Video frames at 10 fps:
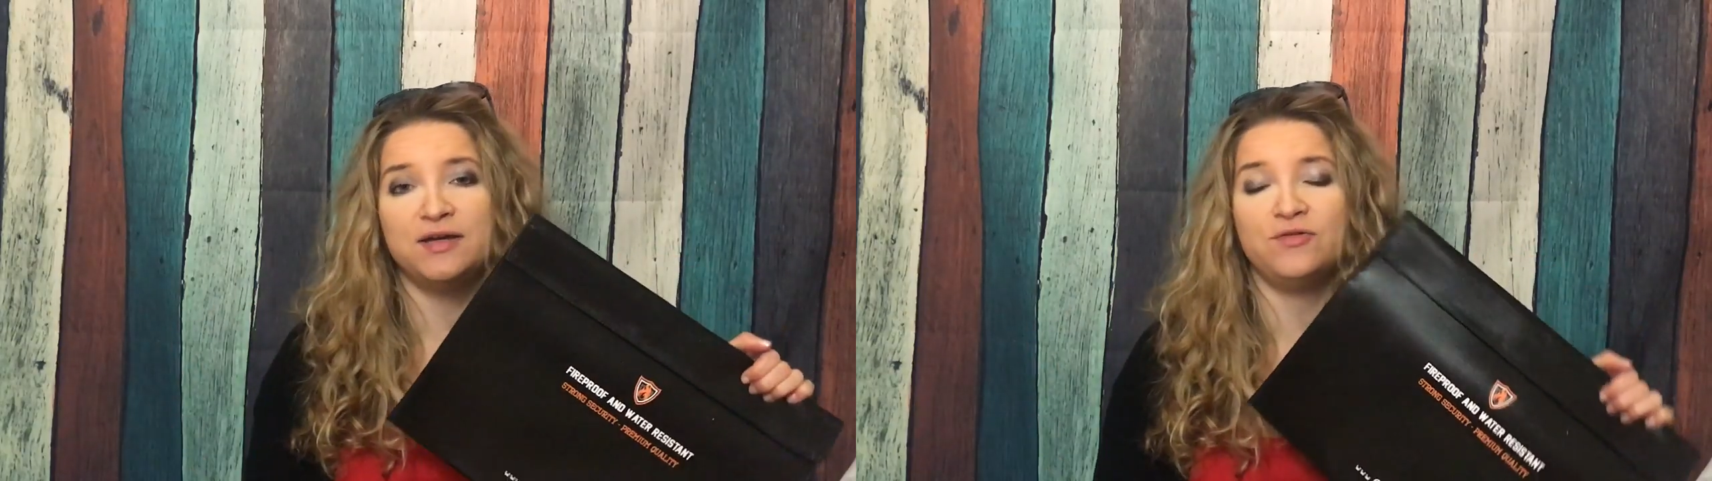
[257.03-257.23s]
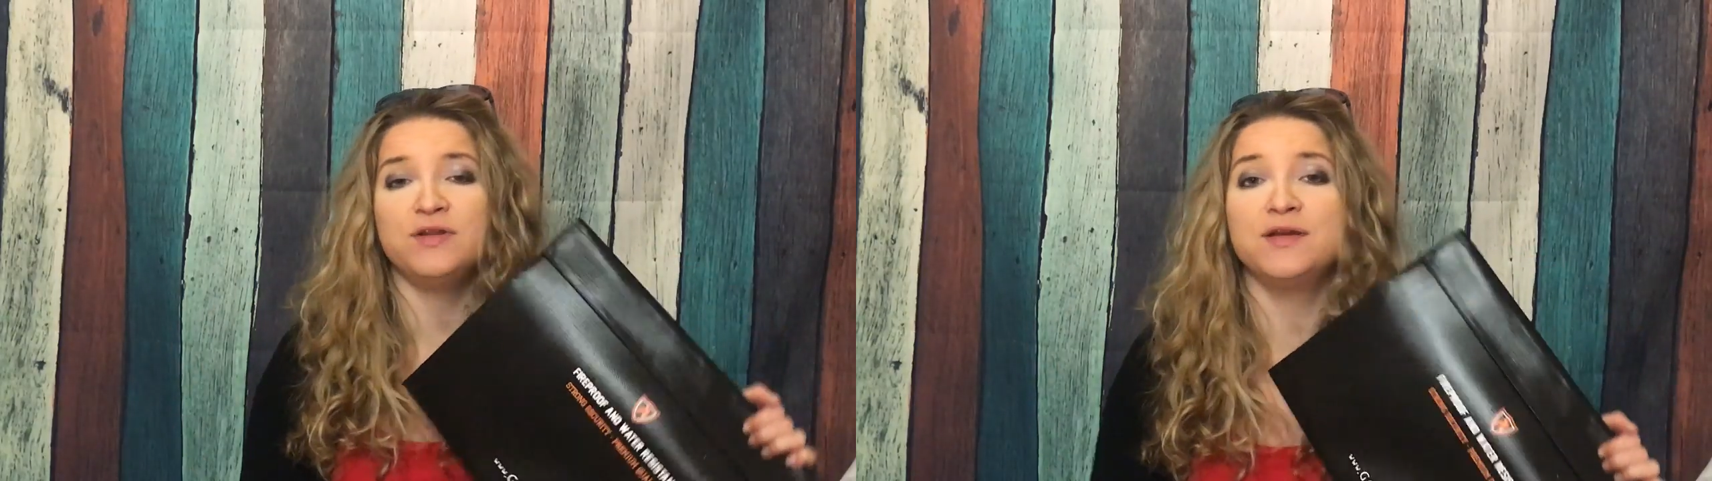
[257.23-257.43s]

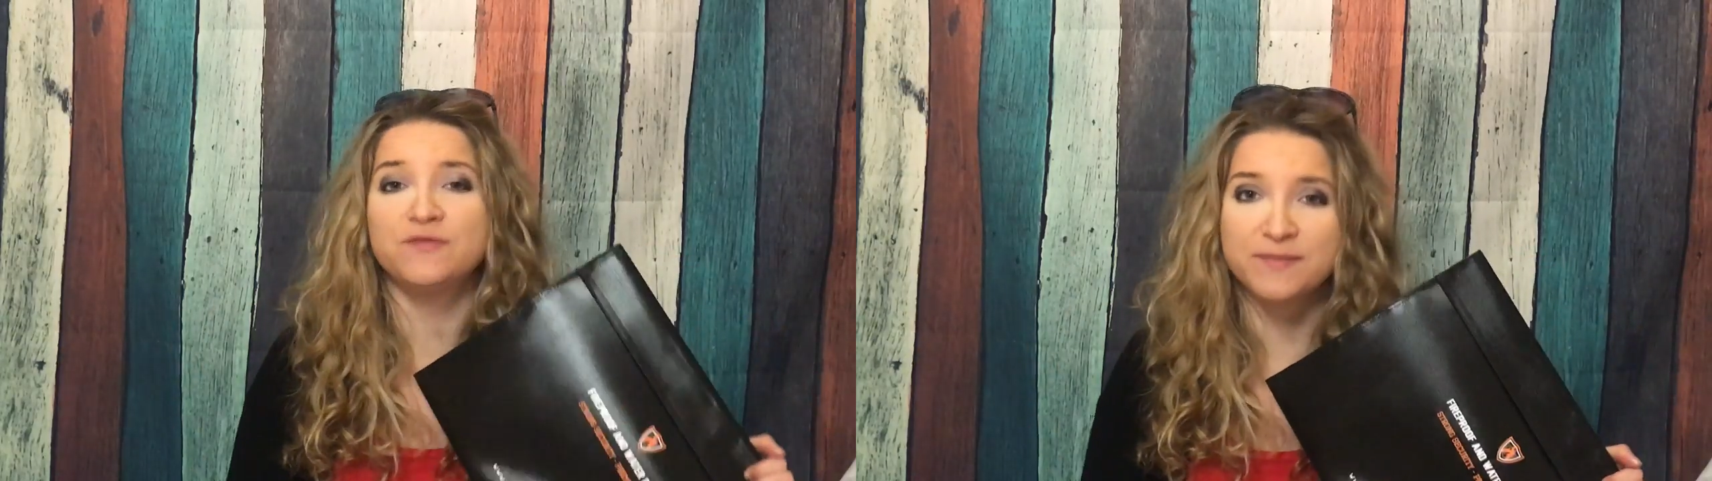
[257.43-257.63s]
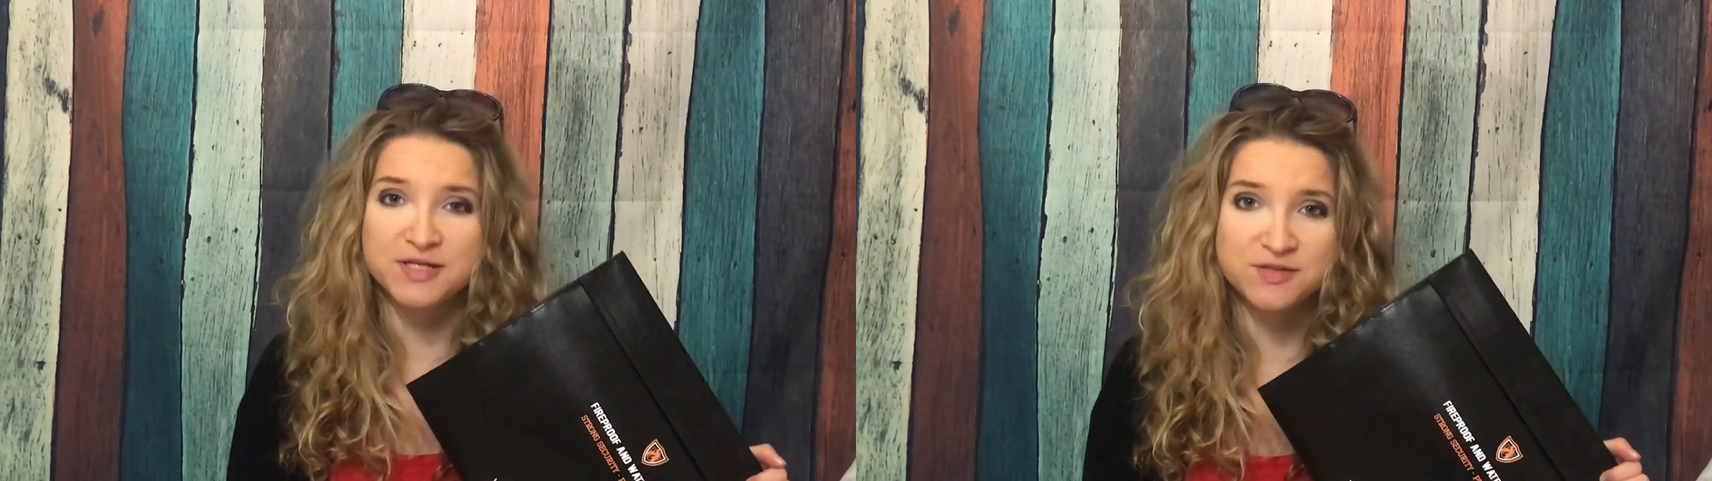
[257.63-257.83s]
and all the
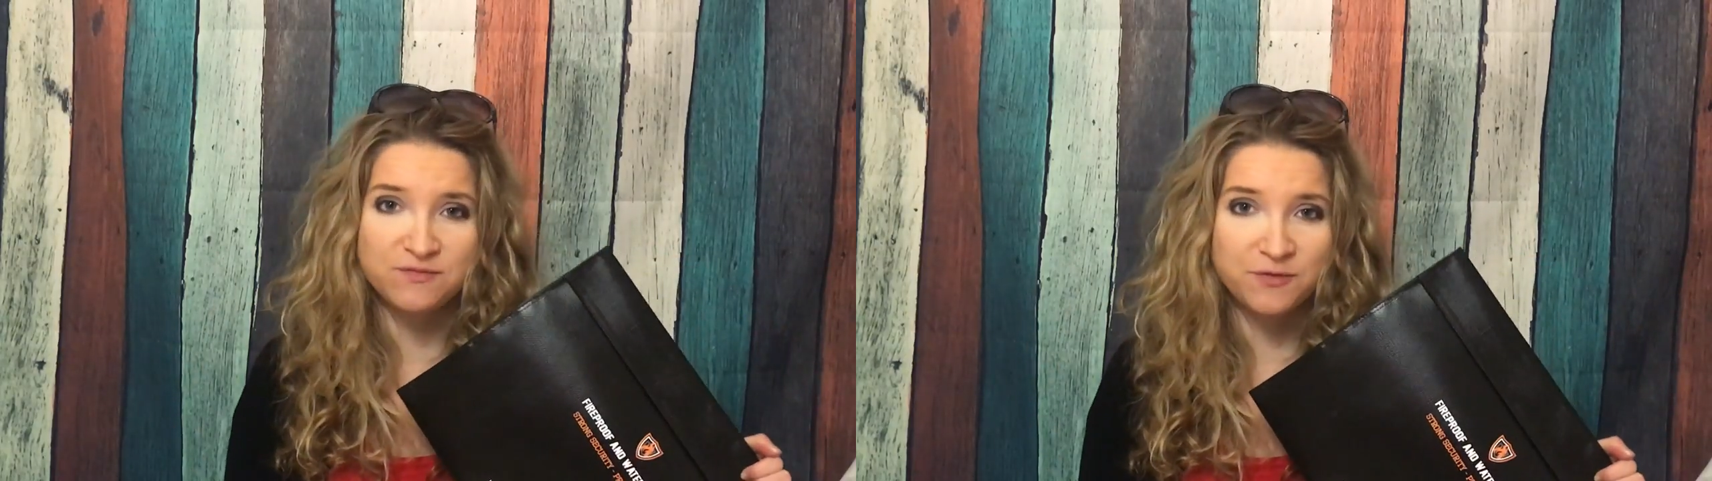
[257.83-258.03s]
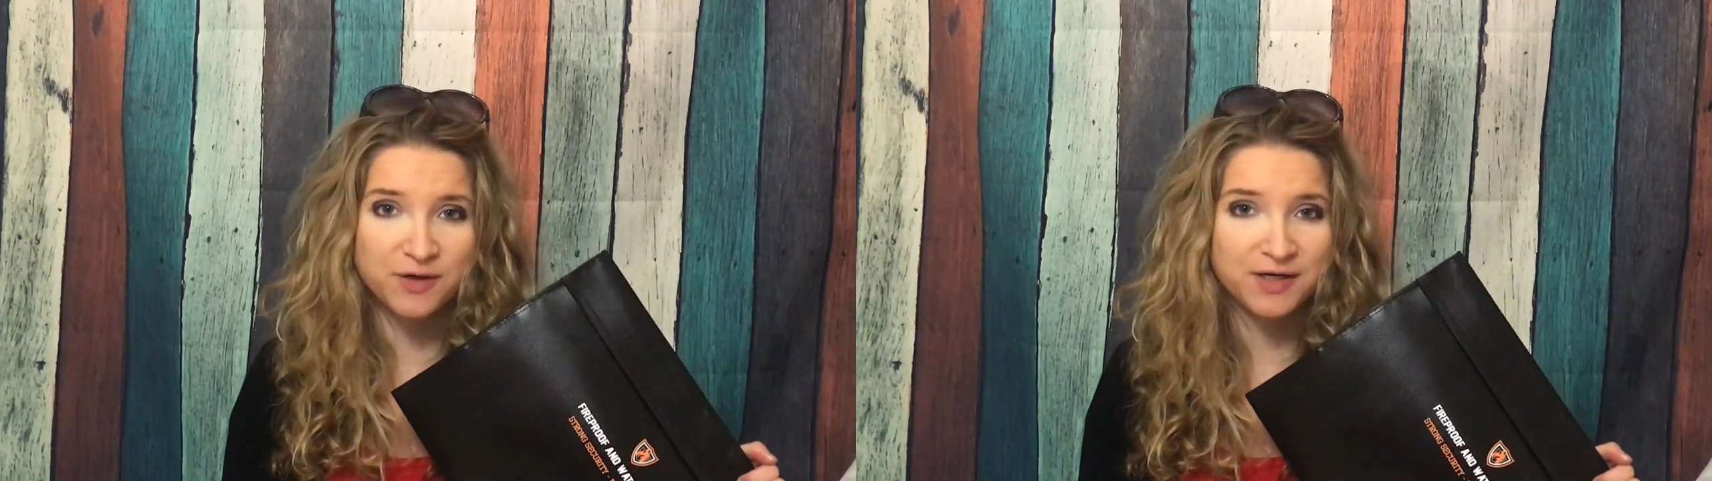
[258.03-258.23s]

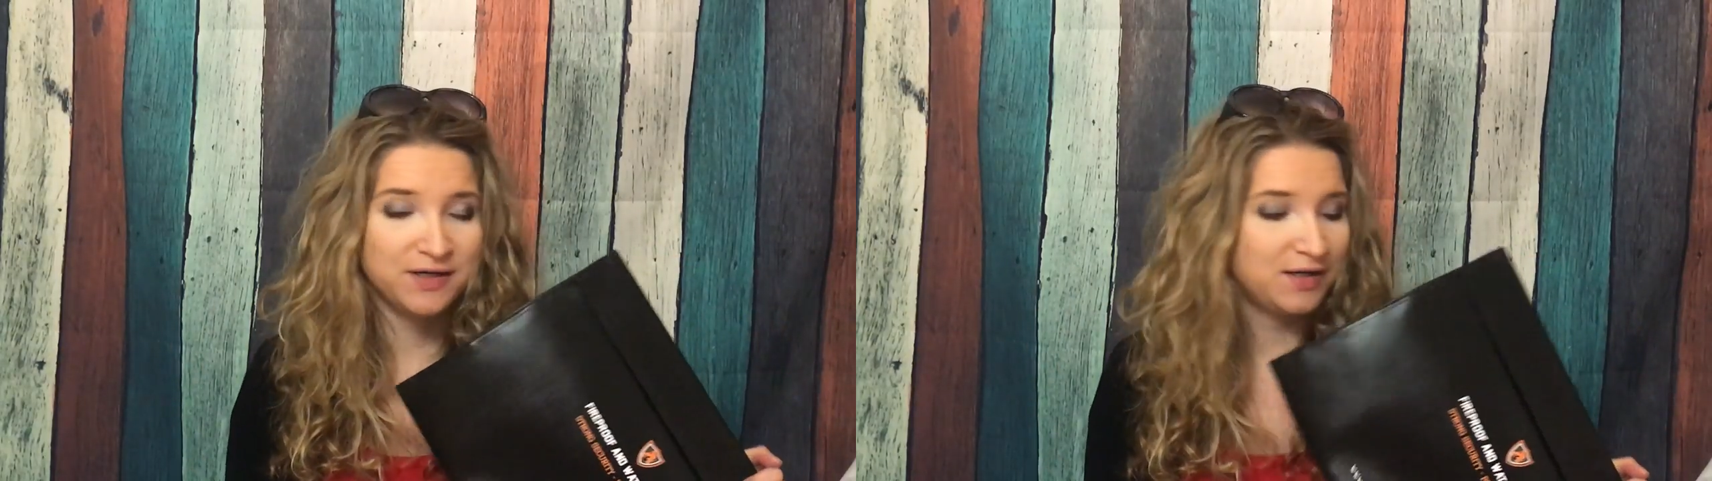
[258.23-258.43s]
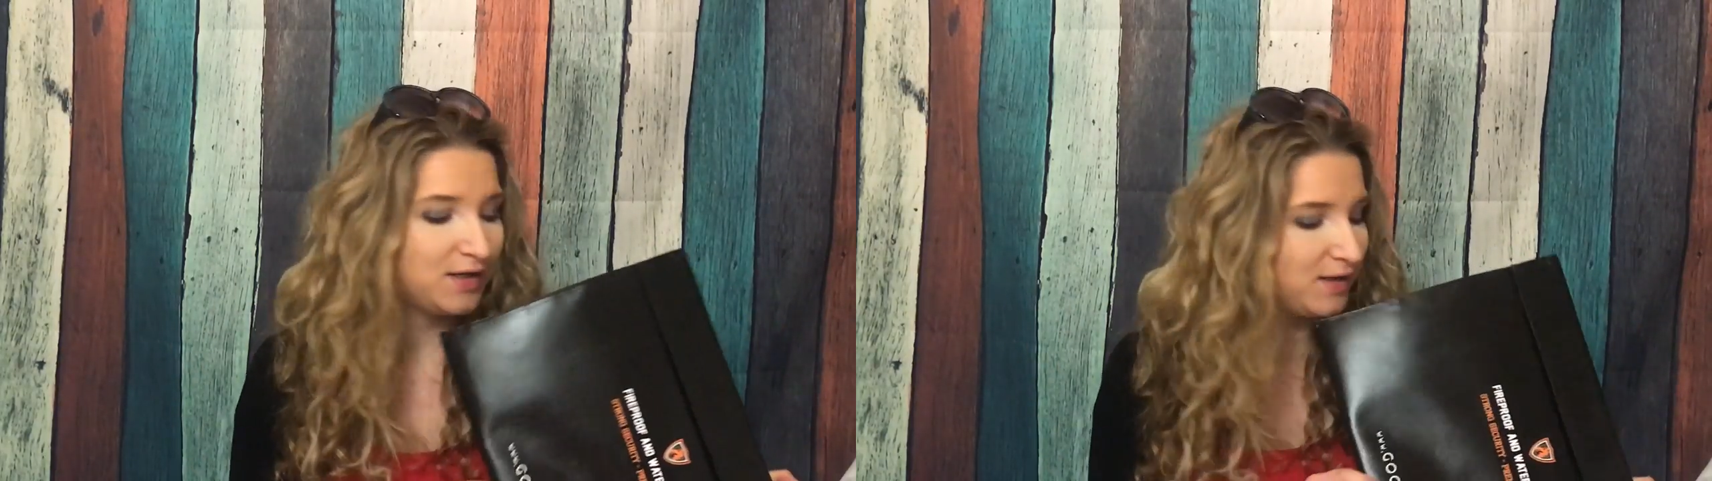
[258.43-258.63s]
information for it.